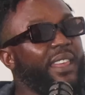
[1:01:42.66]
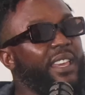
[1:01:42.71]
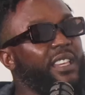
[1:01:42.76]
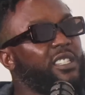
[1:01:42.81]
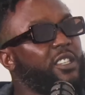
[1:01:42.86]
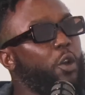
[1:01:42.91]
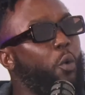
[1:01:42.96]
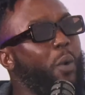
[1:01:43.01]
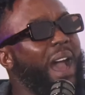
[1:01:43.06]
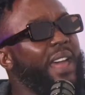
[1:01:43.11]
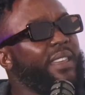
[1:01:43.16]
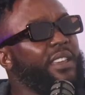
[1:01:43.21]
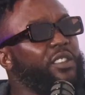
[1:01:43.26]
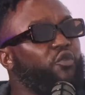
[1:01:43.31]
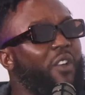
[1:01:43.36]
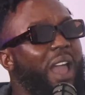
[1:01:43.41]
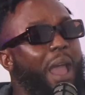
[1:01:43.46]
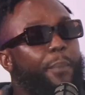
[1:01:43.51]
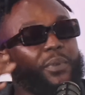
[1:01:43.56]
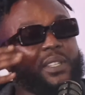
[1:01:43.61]
these so why these
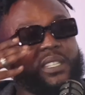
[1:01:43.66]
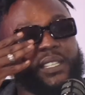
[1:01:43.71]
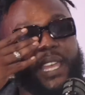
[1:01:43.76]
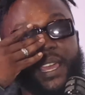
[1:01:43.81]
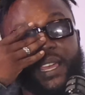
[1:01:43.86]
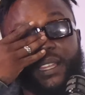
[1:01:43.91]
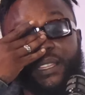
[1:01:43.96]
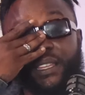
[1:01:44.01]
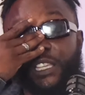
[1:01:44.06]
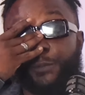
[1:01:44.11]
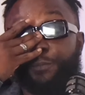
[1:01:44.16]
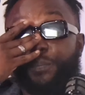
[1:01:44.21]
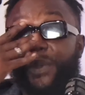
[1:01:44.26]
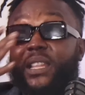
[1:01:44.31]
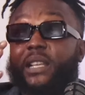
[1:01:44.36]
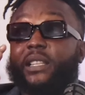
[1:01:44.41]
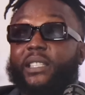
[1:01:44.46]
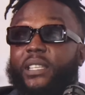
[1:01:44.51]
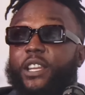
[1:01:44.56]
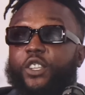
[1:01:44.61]
rappers taking these
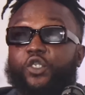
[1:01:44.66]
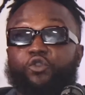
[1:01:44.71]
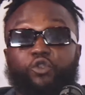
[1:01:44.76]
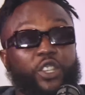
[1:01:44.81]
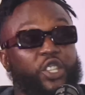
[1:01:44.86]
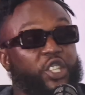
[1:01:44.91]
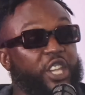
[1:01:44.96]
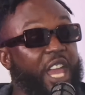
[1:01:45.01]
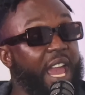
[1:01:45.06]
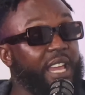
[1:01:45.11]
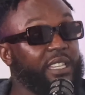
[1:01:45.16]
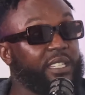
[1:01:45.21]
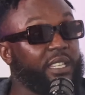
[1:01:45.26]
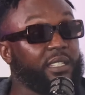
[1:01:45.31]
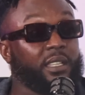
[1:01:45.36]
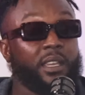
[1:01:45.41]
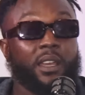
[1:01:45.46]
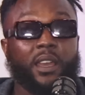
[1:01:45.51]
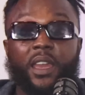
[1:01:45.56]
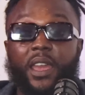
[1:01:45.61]
penitentiary
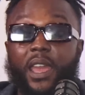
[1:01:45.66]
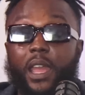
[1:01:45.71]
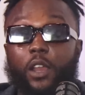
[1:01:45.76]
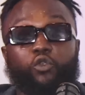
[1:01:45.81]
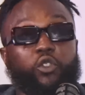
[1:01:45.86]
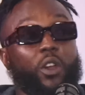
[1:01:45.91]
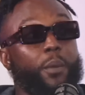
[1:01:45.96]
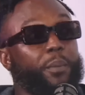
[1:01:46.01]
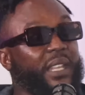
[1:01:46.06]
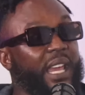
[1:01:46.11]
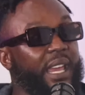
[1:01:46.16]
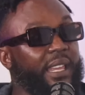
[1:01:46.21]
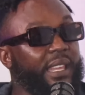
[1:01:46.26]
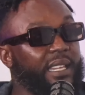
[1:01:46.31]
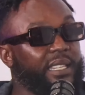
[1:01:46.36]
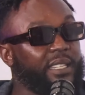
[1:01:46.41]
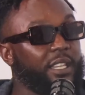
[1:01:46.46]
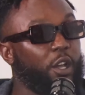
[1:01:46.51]
chances incriminating? They ain't